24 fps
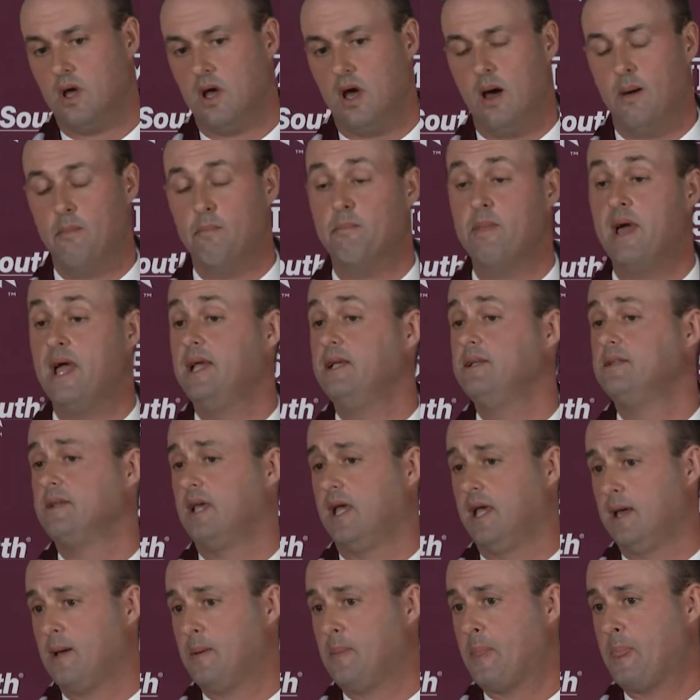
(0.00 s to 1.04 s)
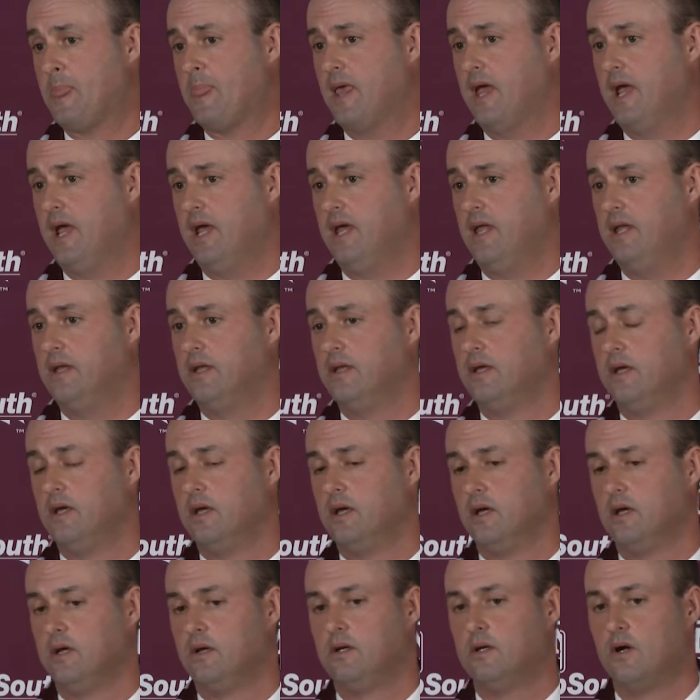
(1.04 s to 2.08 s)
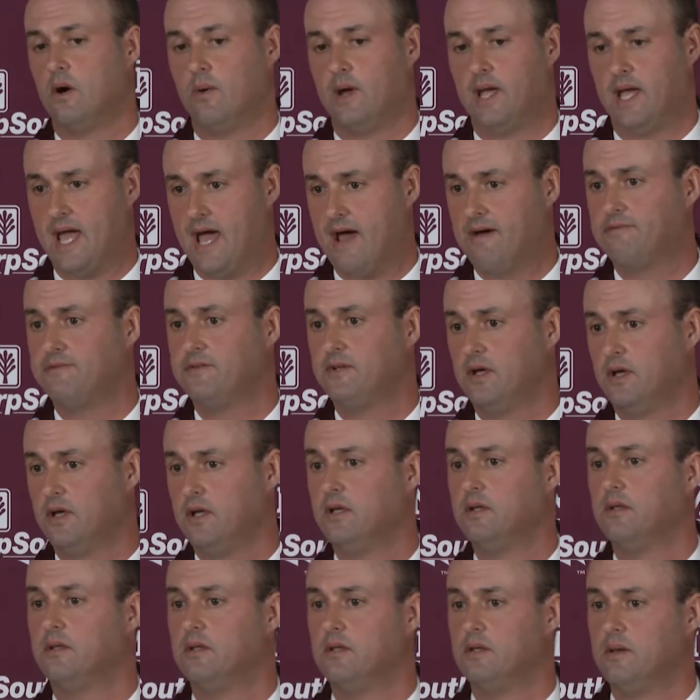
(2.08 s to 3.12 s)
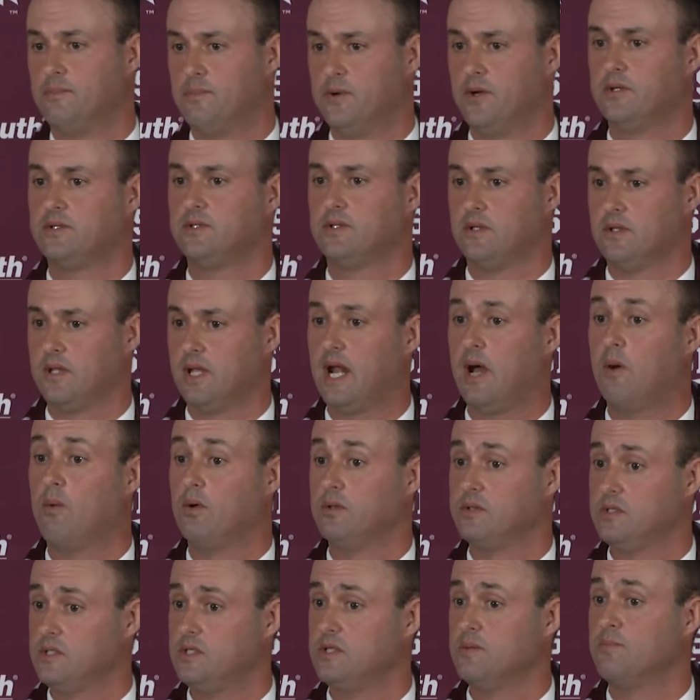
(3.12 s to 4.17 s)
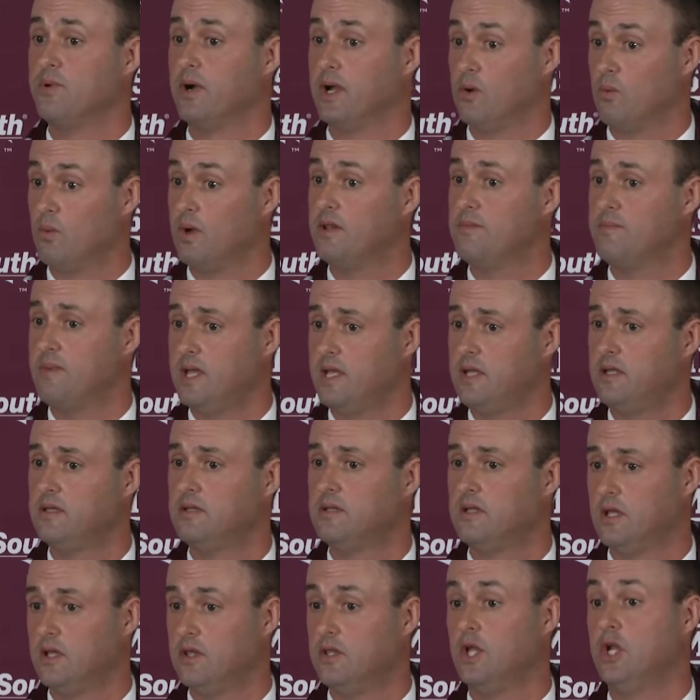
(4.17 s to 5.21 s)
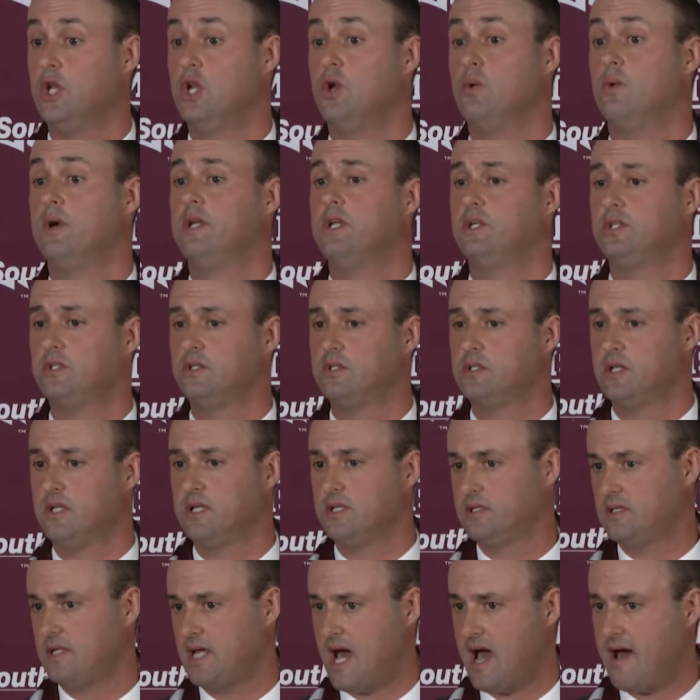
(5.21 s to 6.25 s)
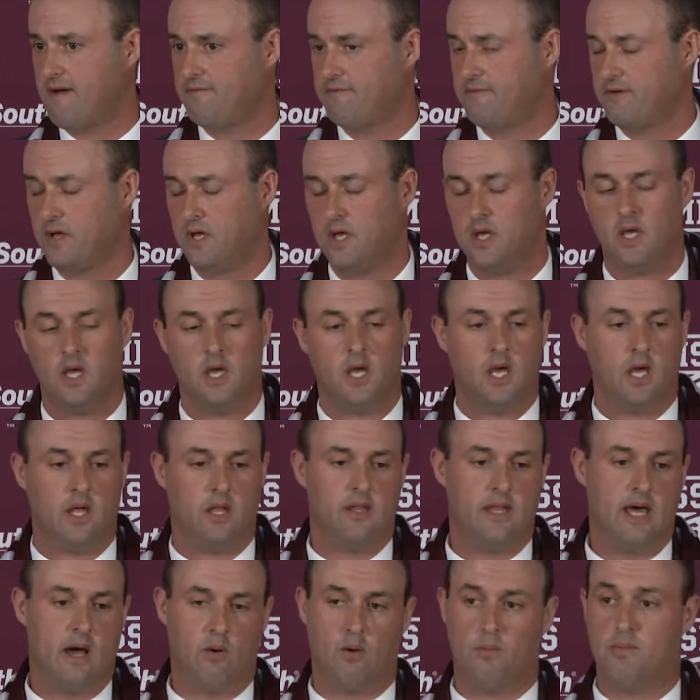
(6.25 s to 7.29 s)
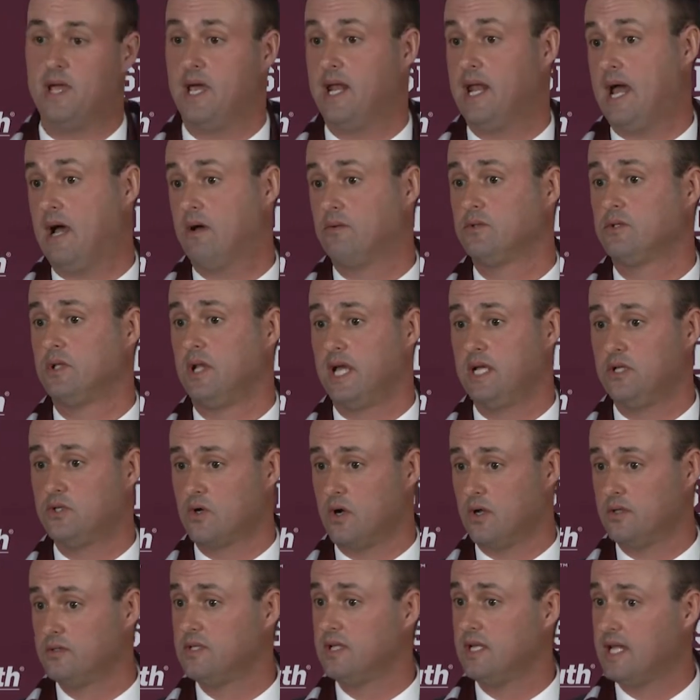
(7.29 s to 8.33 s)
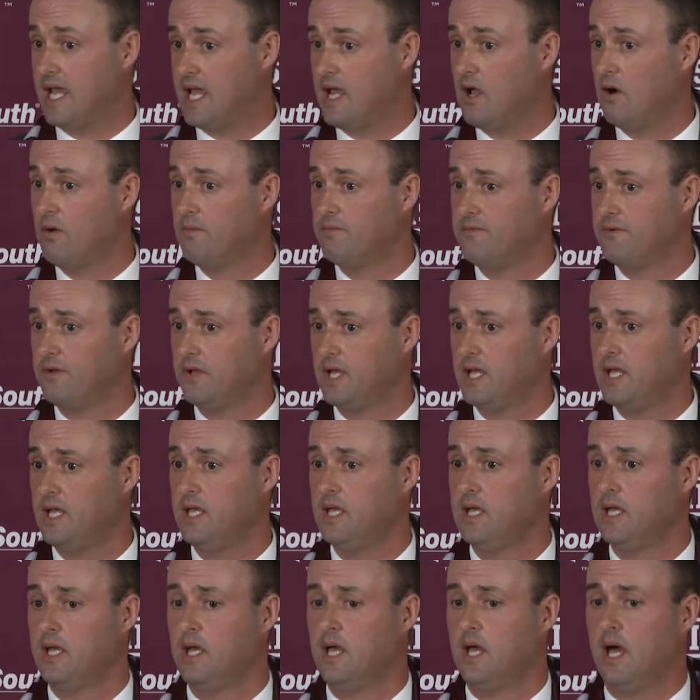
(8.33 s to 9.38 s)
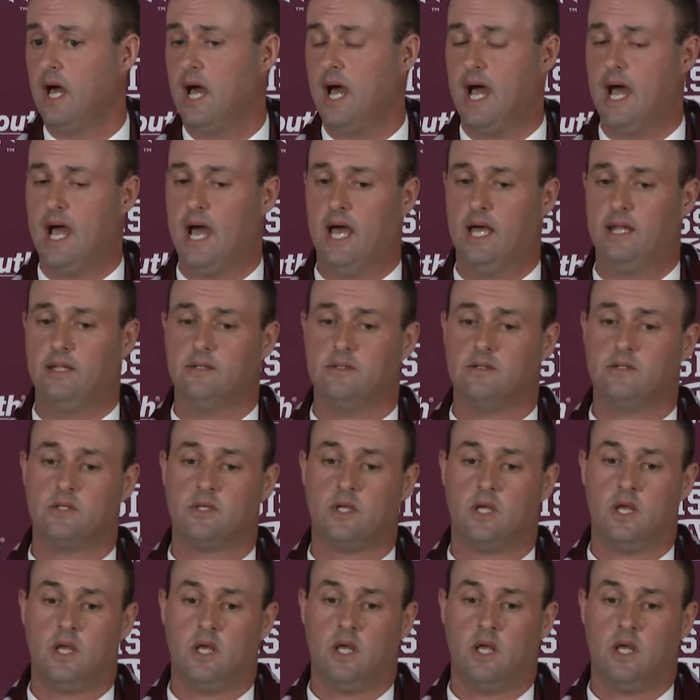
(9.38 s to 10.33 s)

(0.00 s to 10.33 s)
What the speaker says: amazing in going after the person that I wanted to bring with me, the new addition to the staff. That will be announced later on today, hopefully. And